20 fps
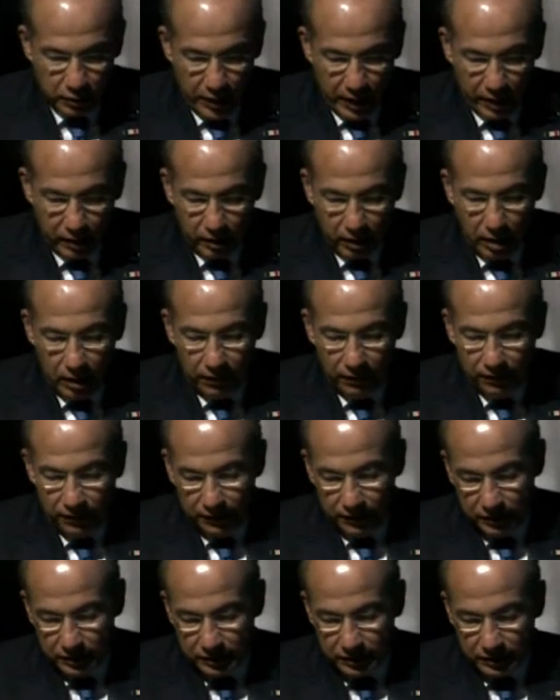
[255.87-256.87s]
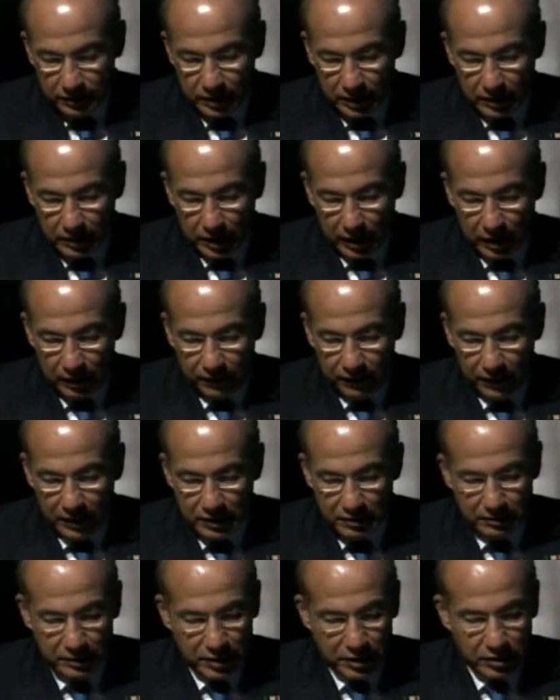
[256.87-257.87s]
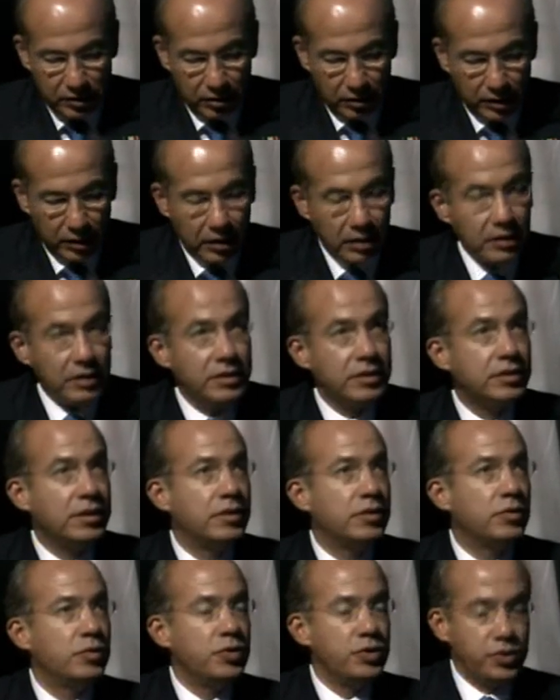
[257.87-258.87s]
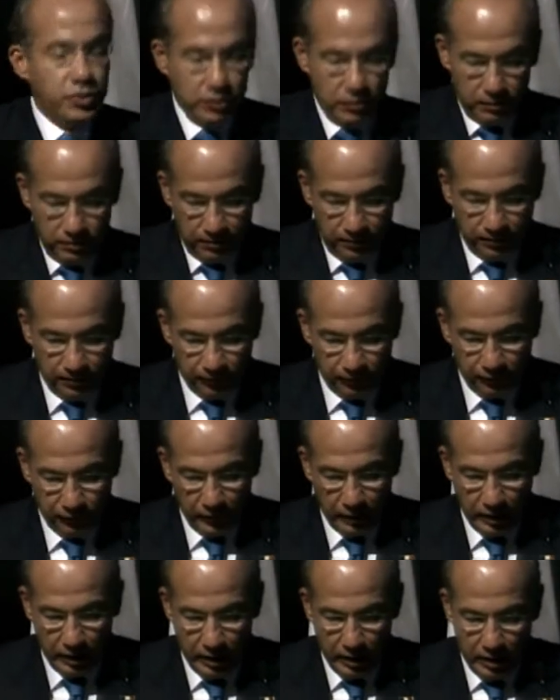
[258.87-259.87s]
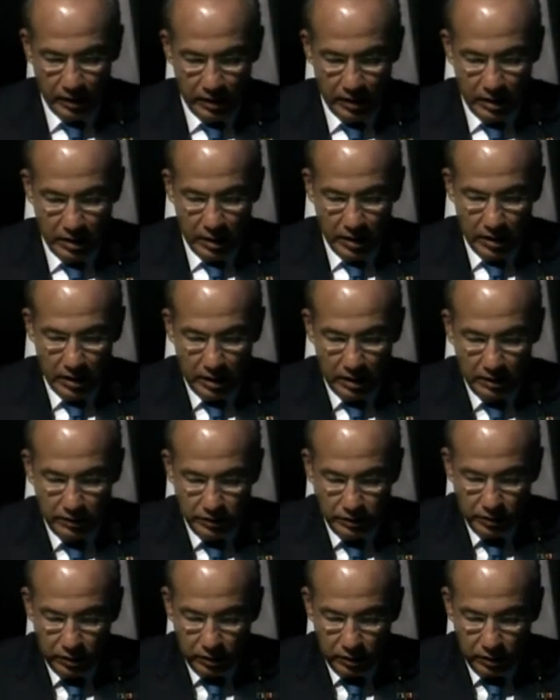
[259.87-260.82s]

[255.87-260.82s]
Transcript: Wayne Clough, Secretary of the Smithsonian Institution, and